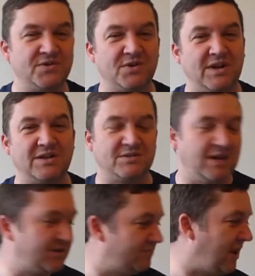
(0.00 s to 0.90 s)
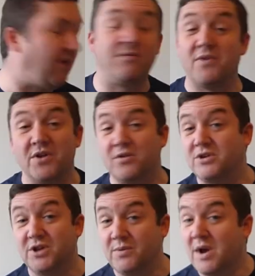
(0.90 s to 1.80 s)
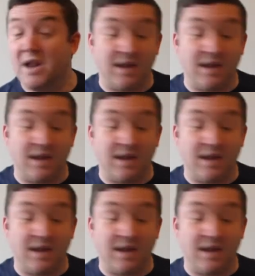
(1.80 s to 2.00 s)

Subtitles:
So let's without further ado,